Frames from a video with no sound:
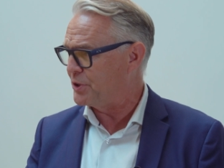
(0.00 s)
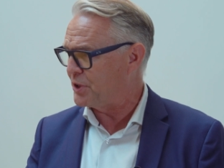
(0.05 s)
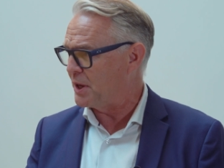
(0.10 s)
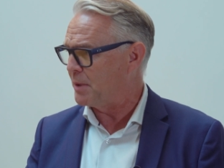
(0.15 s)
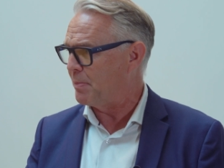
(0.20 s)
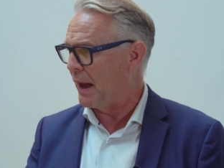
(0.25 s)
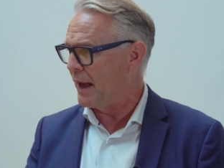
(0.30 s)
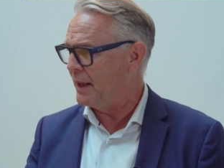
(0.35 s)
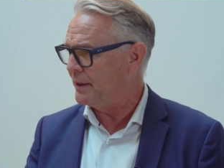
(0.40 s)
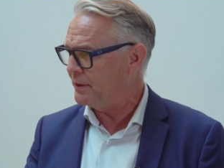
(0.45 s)

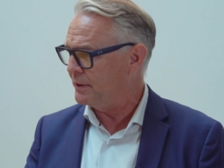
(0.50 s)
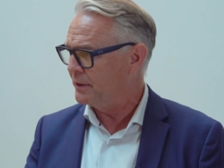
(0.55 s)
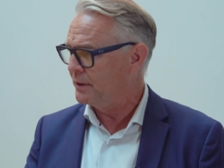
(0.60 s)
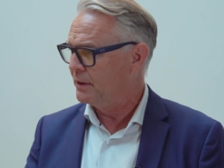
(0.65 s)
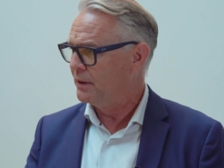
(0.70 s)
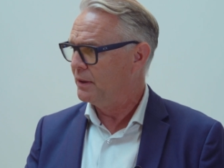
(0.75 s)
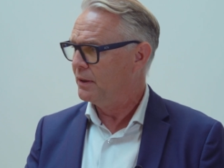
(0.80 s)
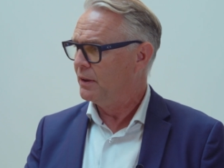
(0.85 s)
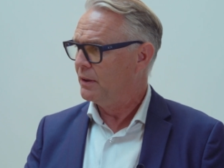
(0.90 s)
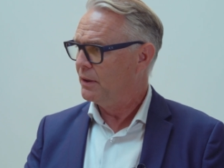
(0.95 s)
C-band,
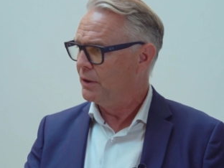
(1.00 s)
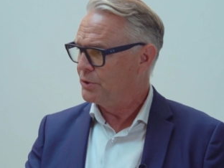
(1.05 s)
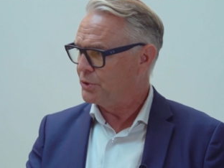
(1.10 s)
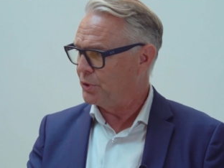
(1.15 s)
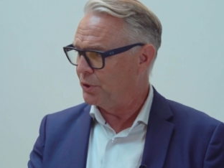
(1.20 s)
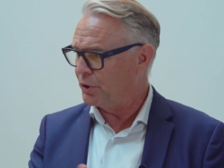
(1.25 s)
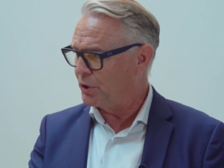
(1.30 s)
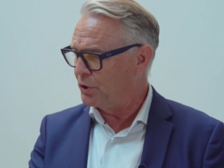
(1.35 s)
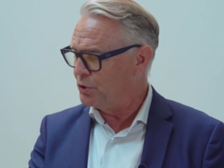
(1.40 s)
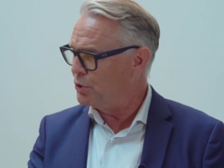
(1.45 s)

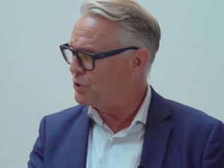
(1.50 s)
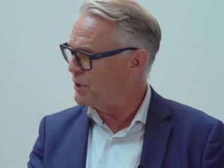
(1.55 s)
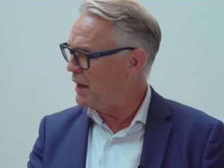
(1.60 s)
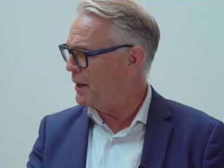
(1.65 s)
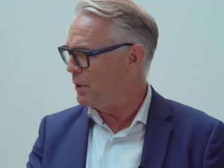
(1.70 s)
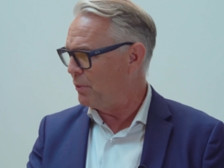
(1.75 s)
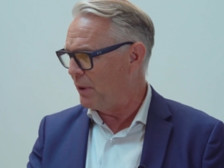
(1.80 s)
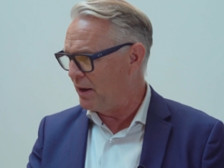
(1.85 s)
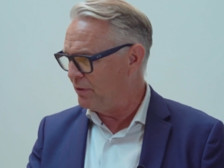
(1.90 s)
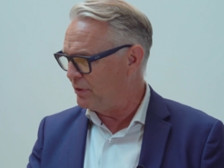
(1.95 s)
so you can use
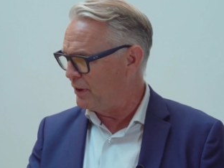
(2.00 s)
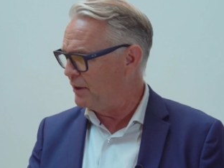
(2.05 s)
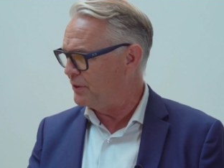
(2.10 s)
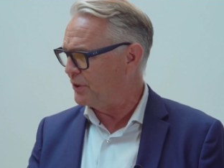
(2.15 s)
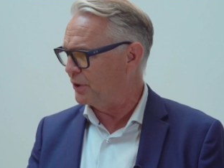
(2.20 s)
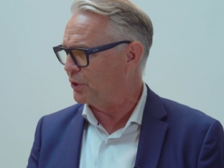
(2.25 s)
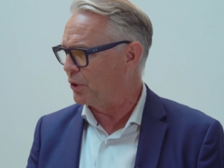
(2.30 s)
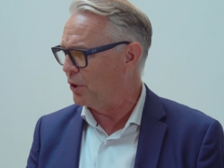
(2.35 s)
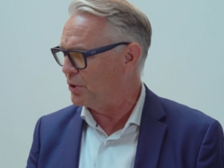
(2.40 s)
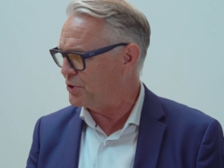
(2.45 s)
any wavelength
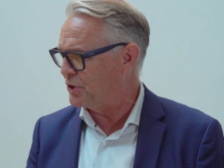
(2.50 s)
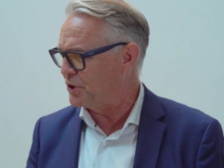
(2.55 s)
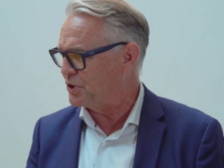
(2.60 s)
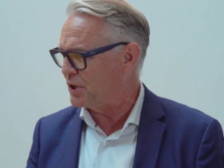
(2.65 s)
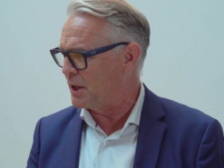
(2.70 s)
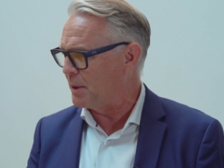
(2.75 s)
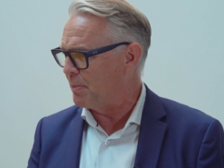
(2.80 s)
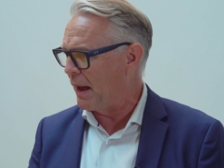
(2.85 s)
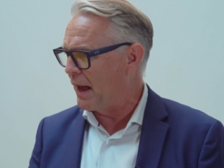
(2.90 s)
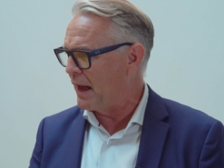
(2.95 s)
across the
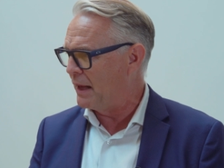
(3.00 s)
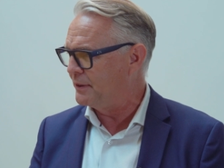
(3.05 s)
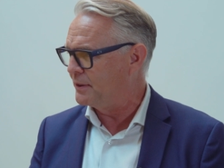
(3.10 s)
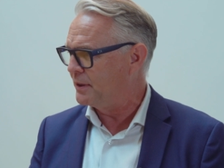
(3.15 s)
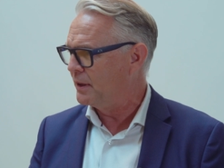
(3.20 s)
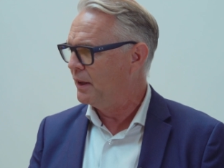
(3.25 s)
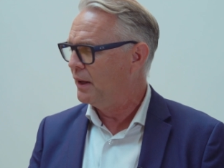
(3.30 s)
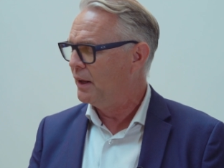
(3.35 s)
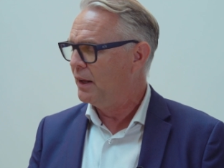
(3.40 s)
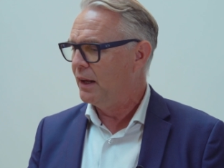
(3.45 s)
C-band.
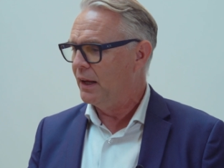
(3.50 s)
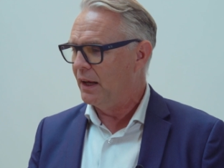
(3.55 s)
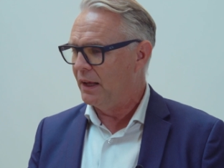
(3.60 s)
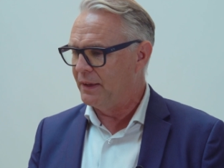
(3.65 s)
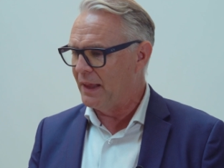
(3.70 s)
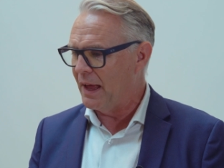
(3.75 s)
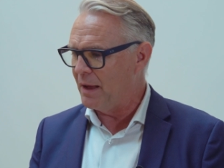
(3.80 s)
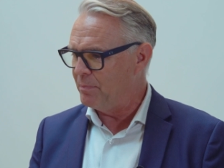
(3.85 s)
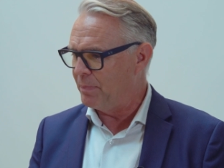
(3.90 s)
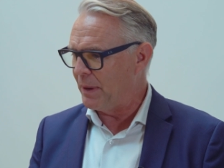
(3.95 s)

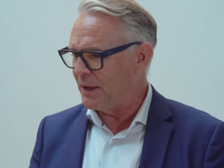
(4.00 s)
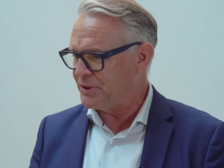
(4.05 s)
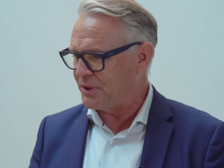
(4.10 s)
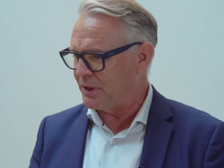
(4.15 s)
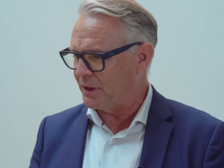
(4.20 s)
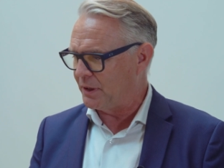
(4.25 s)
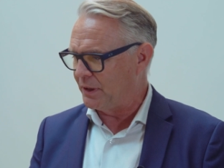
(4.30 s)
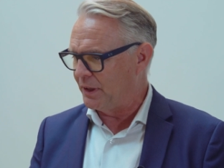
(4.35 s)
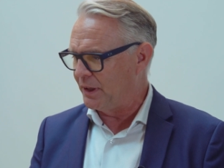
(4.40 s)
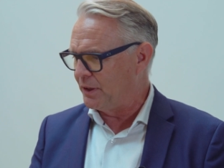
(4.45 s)
And that
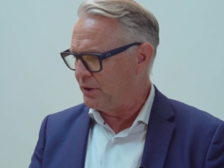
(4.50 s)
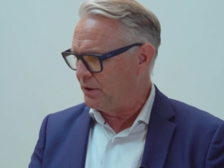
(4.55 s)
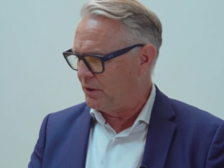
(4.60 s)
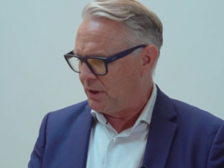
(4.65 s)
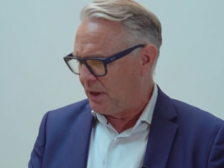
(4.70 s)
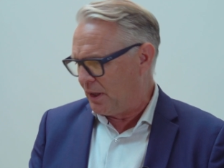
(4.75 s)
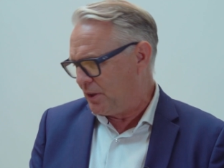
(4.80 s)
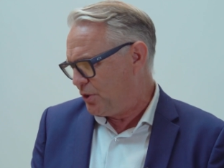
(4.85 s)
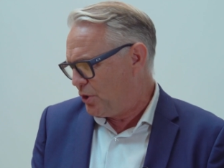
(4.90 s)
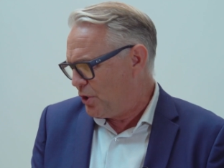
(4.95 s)
basically
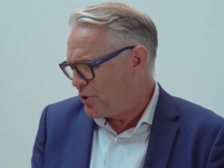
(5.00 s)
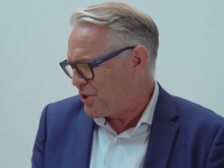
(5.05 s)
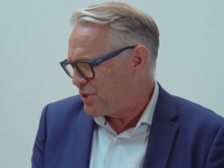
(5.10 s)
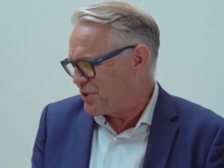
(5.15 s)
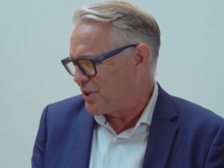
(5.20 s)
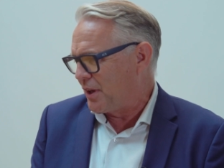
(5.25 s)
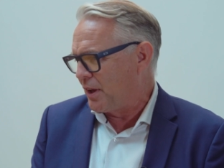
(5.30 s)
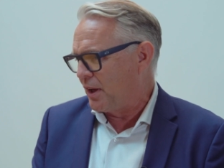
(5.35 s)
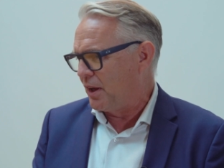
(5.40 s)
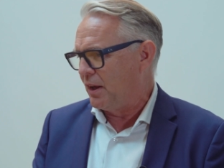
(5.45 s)

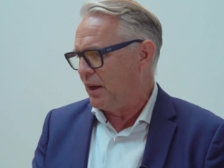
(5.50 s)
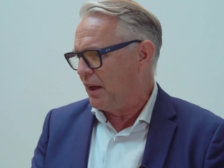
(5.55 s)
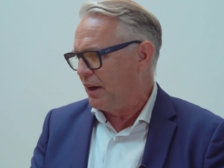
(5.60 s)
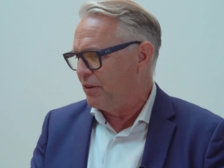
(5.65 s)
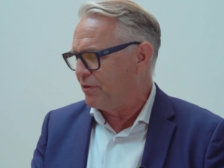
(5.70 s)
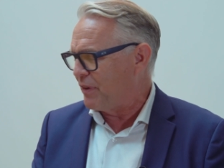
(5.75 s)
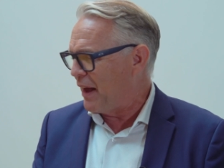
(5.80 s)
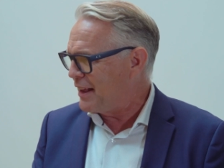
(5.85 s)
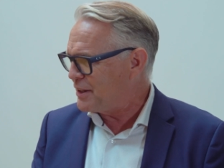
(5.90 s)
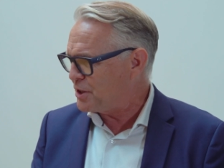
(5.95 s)
uses an
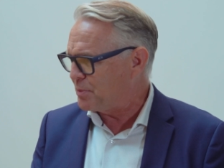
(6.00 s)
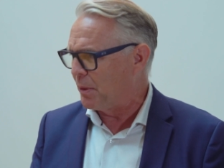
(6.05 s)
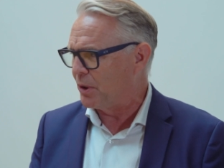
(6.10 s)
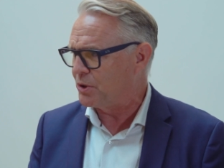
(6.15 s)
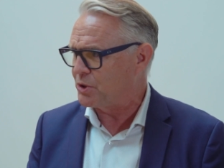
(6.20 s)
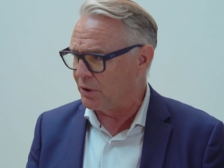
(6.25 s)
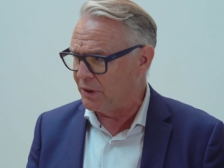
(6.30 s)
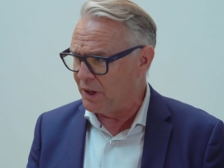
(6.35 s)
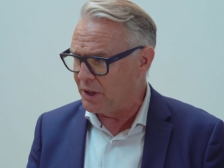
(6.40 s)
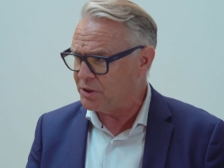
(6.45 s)
advanced
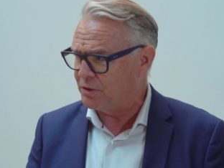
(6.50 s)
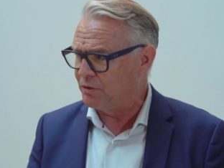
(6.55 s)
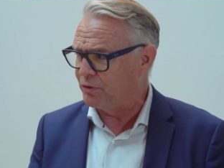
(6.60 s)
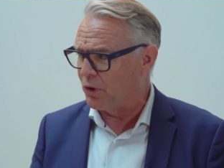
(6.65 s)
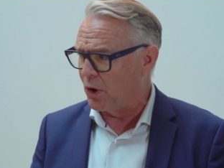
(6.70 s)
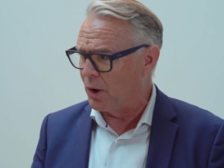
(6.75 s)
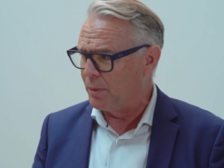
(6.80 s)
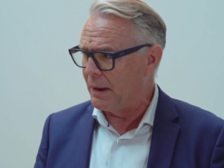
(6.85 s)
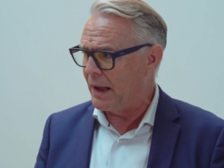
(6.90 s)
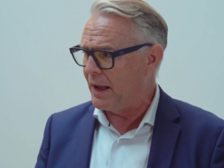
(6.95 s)
modulation
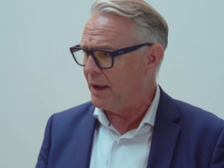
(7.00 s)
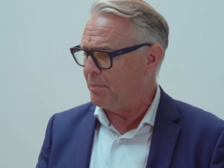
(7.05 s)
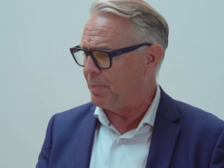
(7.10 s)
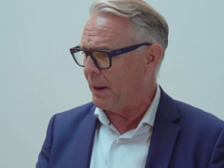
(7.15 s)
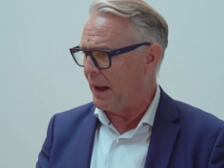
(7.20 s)
format,